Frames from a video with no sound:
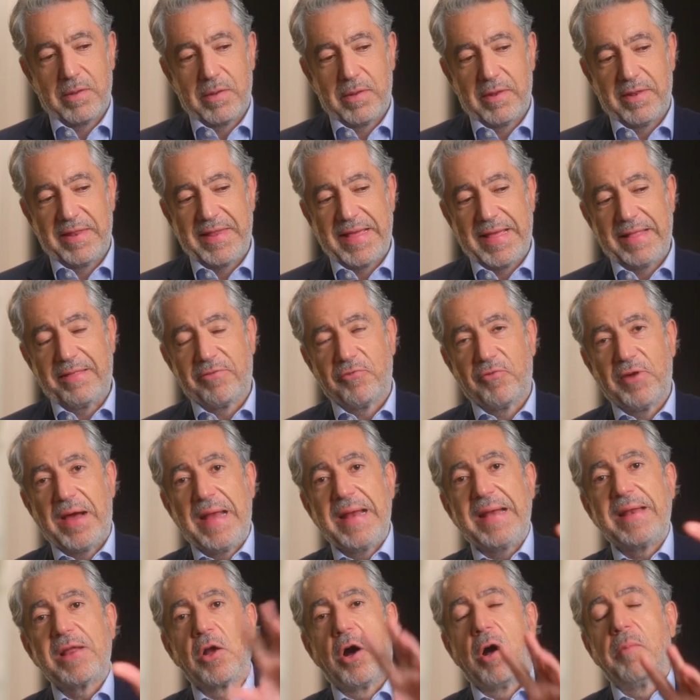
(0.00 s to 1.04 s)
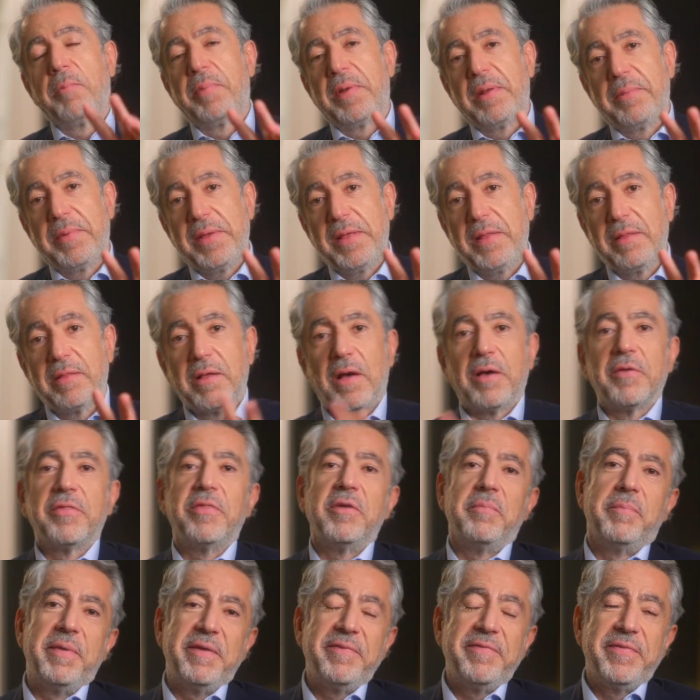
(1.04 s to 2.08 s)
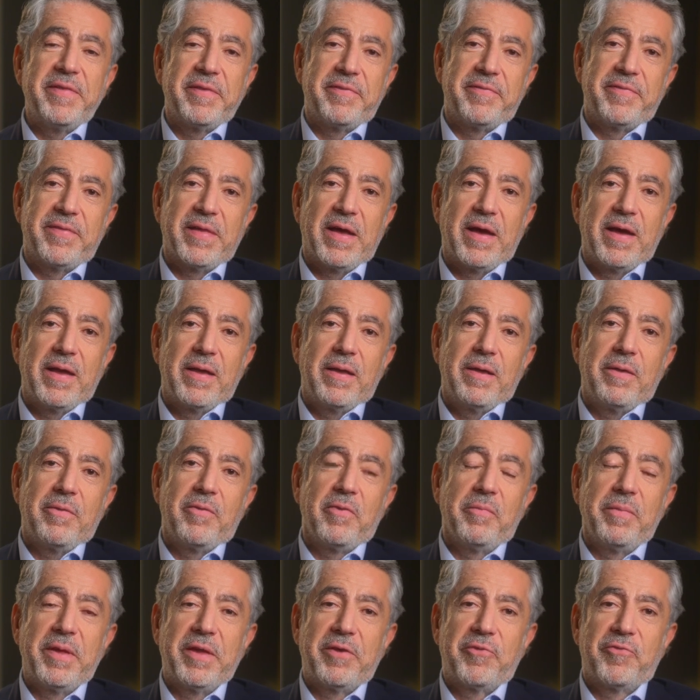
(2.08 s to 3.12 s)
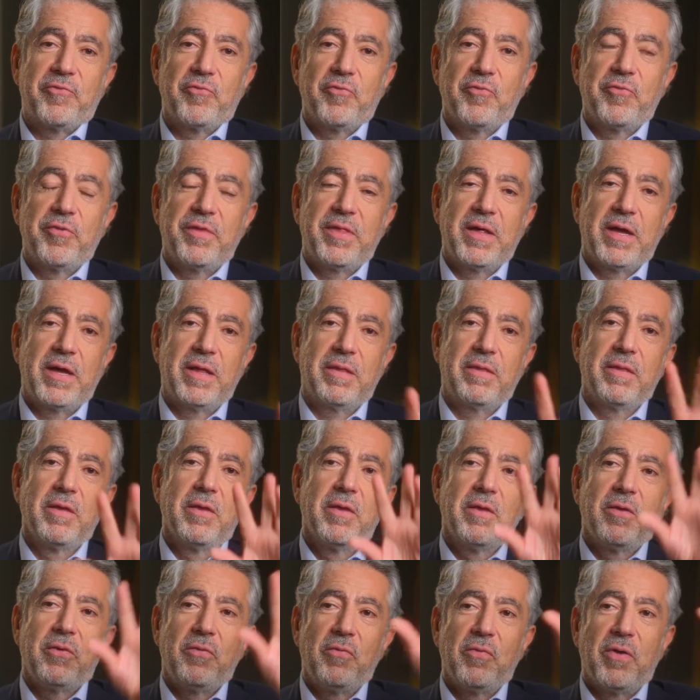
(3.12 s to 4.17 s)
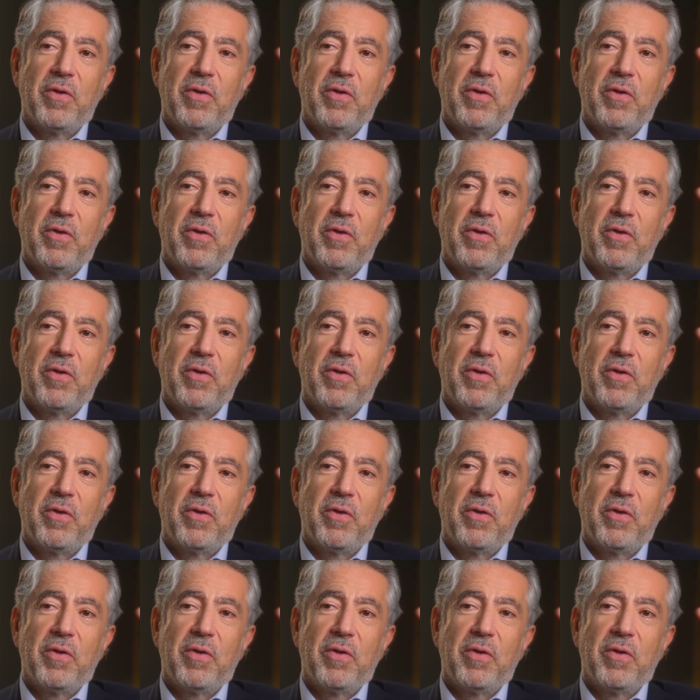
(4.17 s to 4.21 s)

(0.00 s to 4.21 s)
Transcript: that right complement on the business side to make sure that you